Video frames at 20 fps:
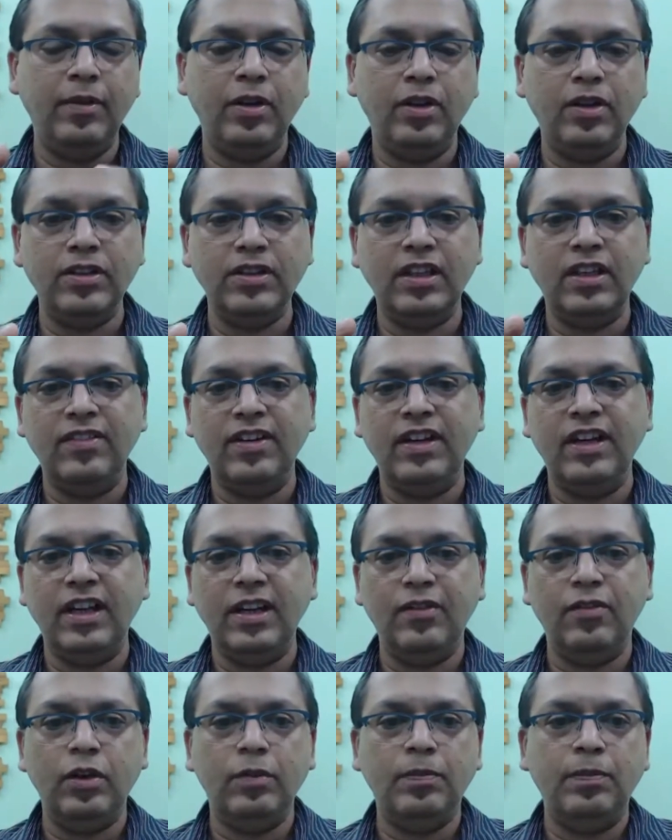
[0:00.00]
because inventory
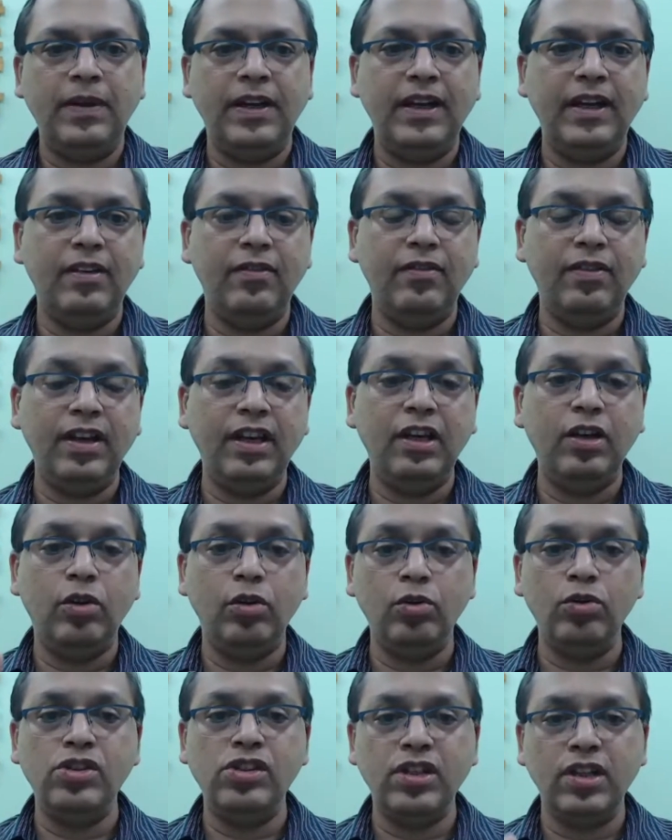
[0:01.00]
would play a very
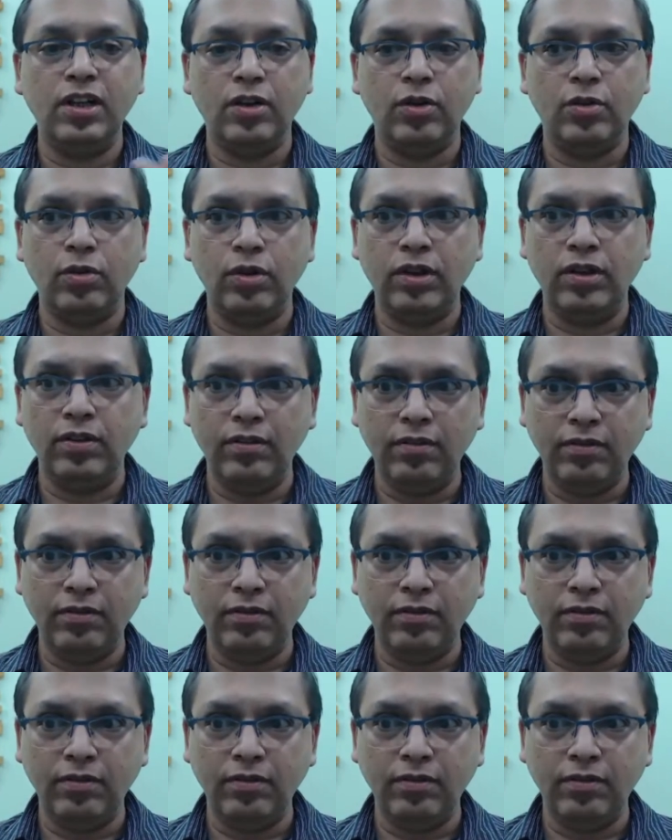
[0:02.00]
crucial role